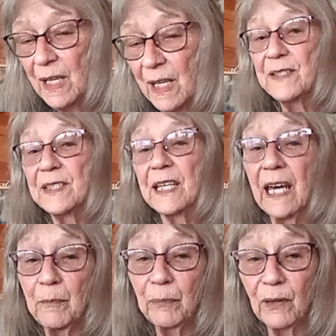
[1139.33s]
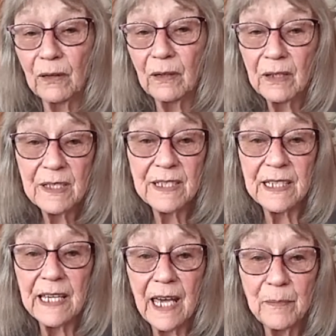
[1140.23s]
It's Caple,
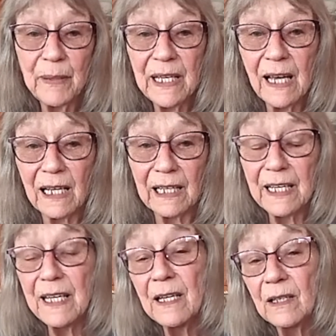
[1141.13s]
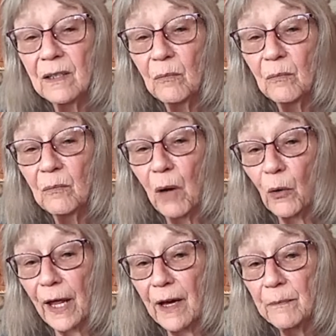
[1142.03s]
C A P L E,
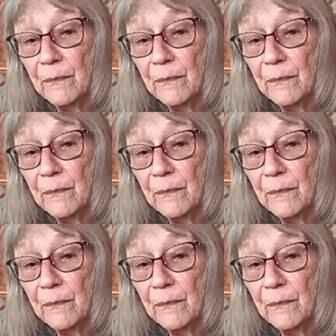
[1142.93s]
Mona,